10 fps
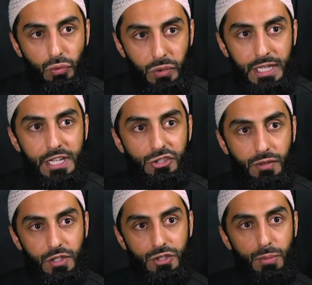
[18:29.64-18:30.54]
readings
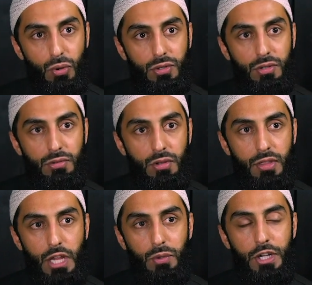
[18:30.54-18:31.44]
of this book,
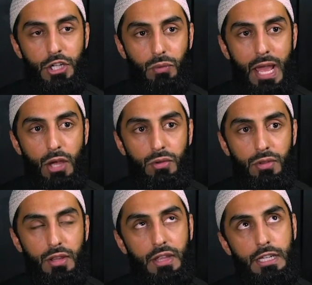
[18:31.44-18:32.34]
they were in around
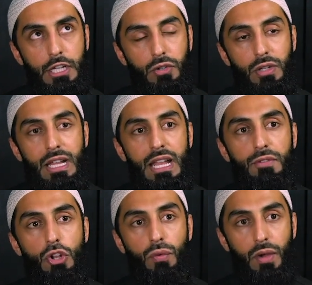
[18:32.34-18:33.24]
the year
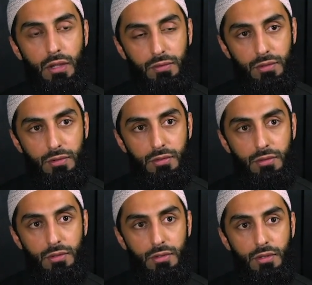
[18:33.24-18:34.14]
1105,
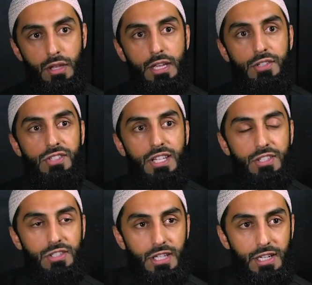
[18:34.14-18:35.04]

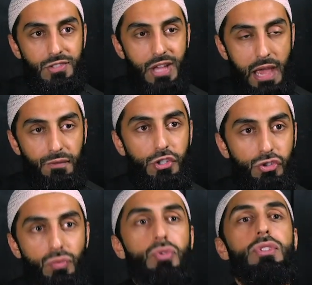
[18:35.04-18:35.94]
6 years after
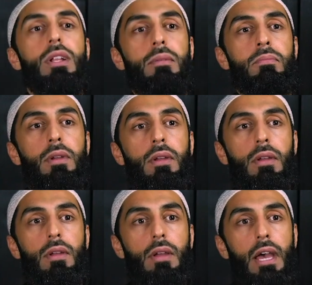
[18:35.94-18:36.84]
Jerusalem
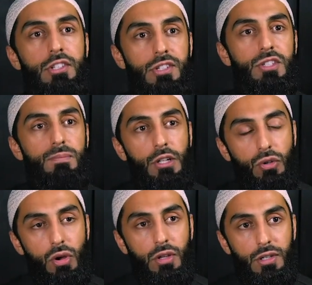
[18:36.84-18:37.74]
had just been
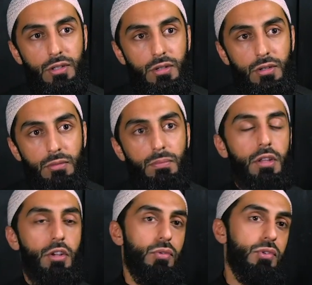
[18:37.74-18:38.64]
conquered by
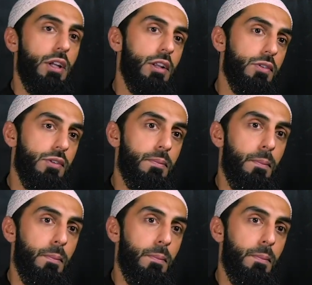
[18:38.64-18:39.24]
the Crusaders.